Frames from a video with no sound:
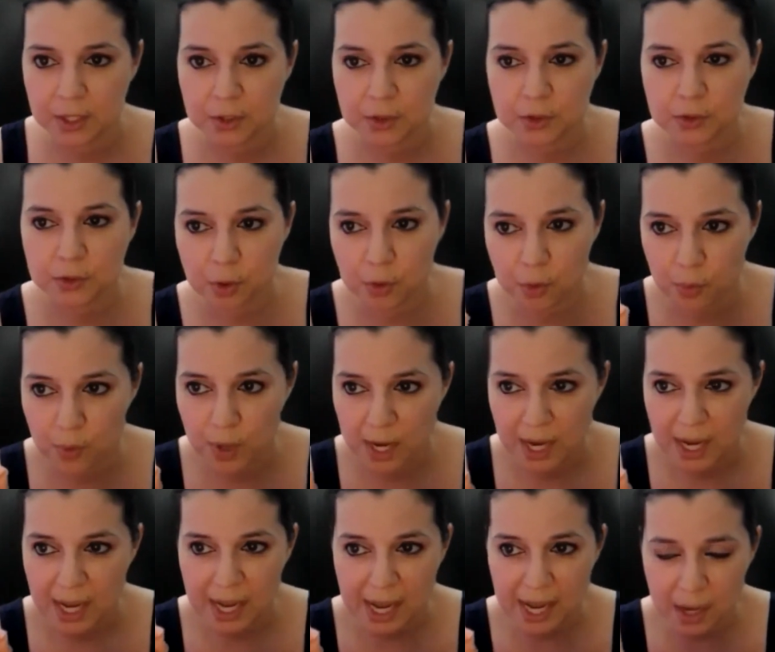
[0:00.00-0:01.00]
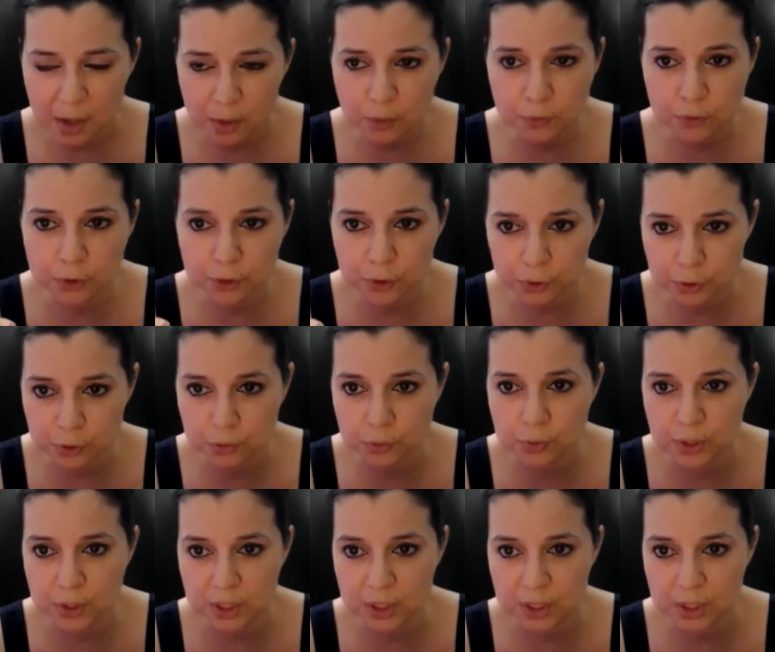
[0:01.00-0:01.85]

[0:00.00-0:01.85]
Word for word: So how do you